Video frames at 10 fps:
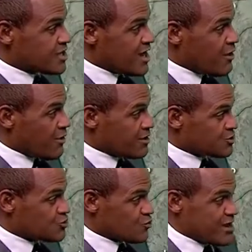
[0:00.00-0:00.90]
there are
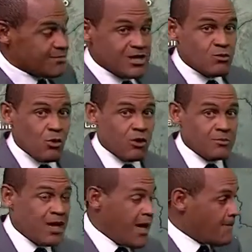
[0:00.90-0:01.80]
extremely
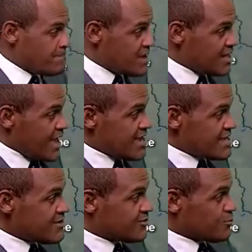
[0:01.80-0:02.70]
warm, mid
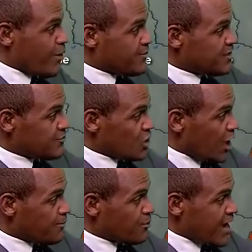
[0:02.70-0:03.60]
80s and perhaps even
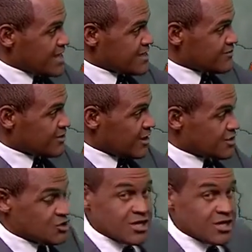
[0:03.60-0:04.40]
upper 80s uh, as you